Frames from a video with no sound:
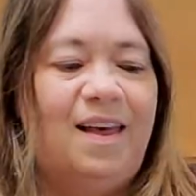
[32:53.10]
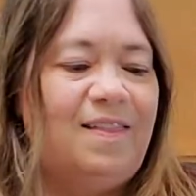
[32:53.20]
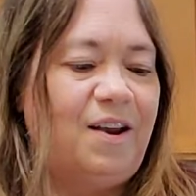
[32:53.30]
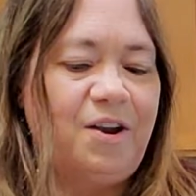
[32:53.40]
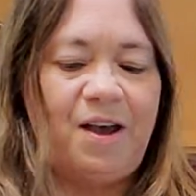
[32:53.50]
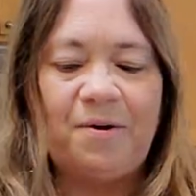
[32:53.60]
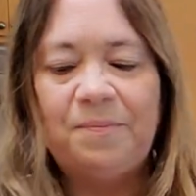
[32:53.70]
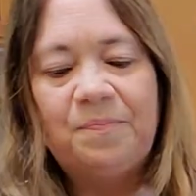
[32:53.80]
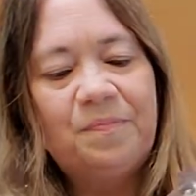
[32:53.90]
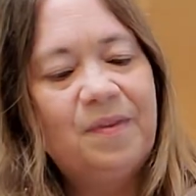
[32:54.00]
There you go.
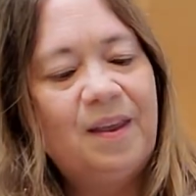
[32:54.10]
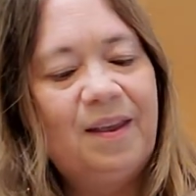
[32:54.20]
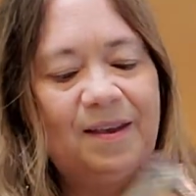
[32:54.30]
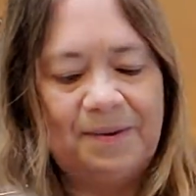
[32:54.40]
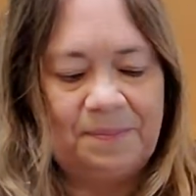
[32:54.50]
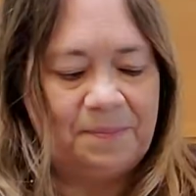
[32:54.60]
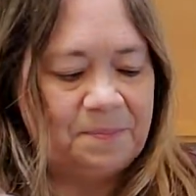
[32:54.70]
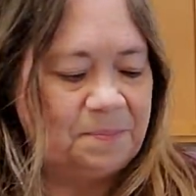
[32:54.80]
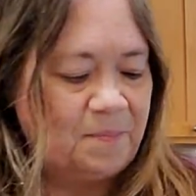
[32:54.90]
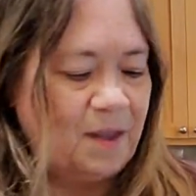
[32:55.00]

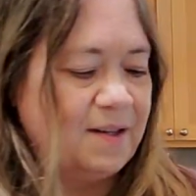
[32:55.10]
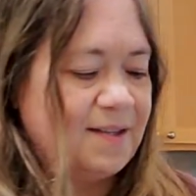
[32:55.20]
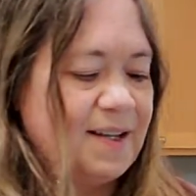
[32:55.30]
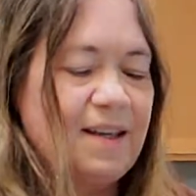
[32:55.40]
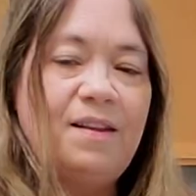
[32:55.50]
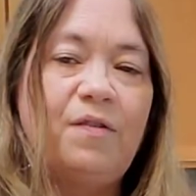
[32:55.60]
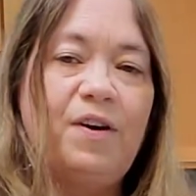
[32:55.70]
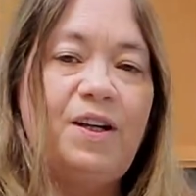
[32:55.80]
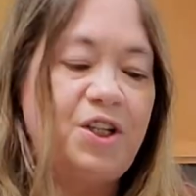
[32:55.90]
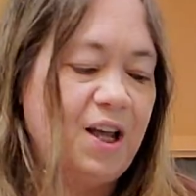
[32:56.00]
Let's stick it in the
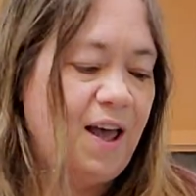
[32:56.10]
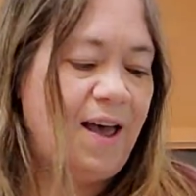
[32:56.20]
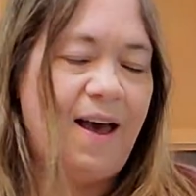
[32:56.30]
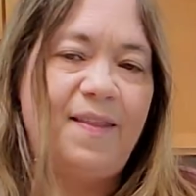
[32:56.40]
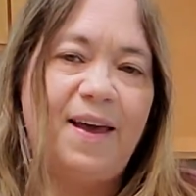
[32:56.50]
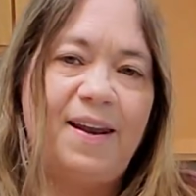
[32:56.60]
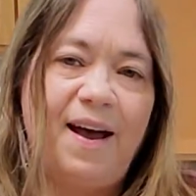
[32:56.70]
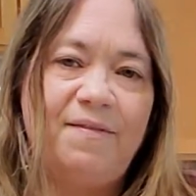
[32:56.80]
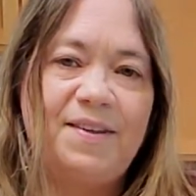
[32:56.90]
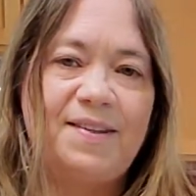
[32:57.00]
fridge, and they can
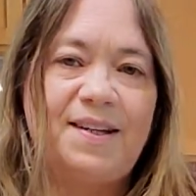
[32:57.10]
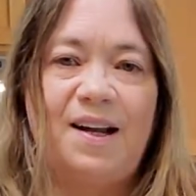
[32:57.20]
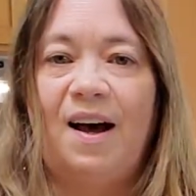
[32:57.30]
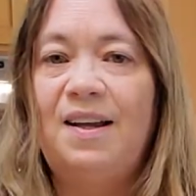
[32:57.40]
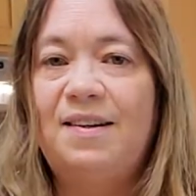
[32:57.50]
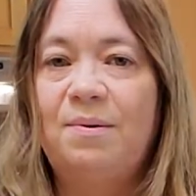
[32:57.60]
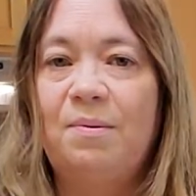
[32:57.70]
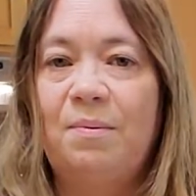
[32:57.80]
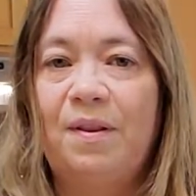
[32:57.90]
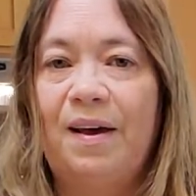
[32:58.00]
have this tonight
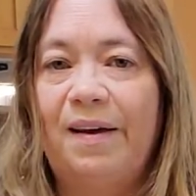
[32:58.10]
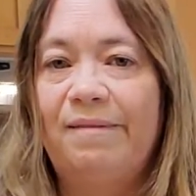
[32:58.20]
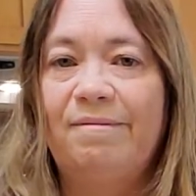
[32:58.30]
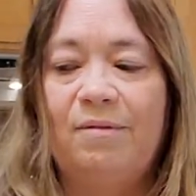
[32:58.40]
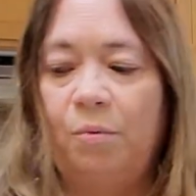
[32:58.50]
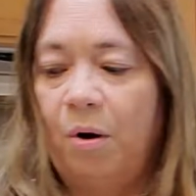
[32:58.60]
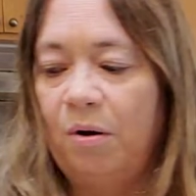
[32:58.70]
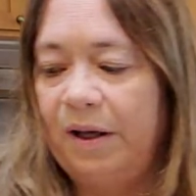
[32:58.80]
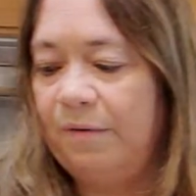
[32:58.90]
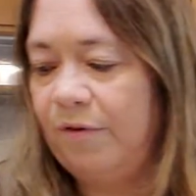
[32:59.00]
when they roll
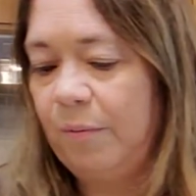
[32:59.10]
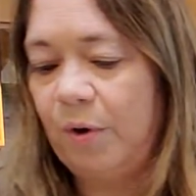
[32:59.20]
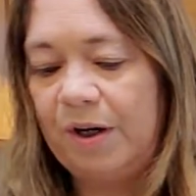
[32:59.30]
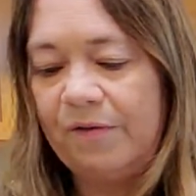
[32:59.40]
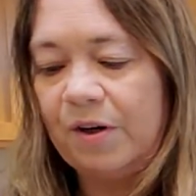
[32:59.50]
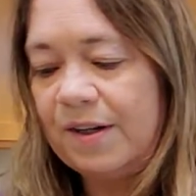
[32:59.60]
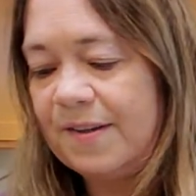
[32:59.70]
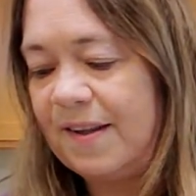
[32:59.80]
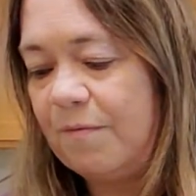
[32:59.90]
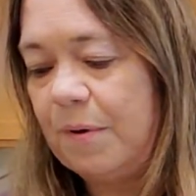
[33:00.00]
in from whatever it is
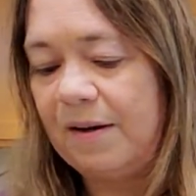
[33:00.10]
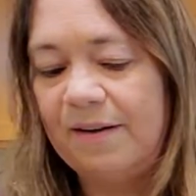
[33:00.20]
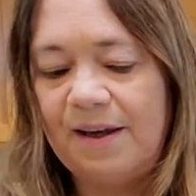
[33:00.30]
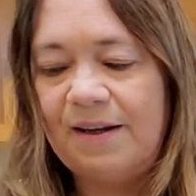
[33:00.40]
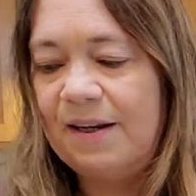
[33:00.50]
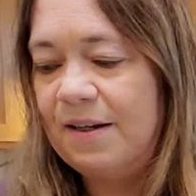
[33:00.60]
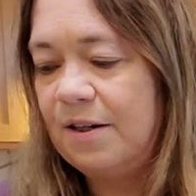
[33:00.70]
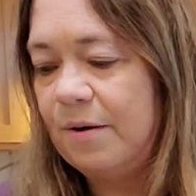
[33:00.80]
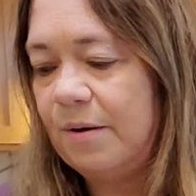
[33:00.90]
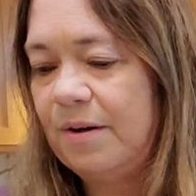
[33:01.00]
they've been getting into.